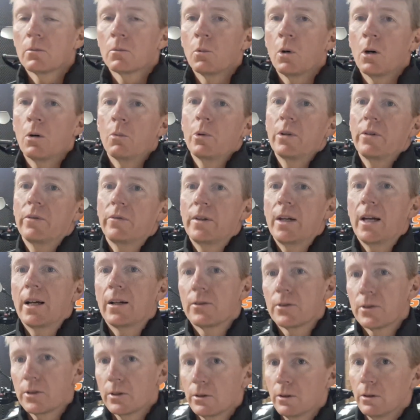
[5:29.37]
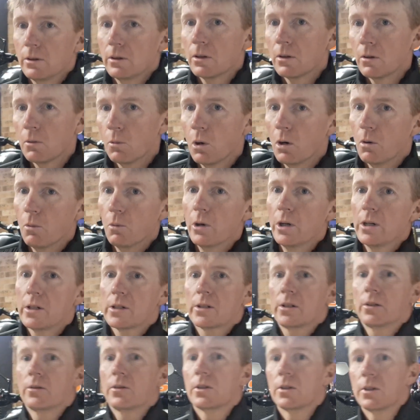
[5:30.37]
What we found too, what
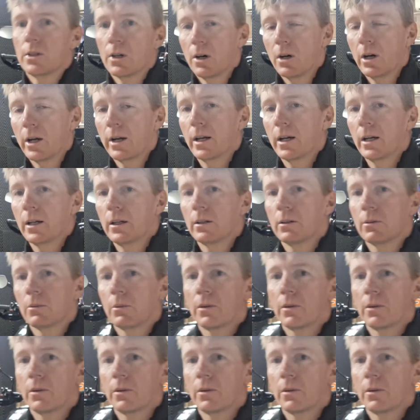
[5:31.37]
works on the dyno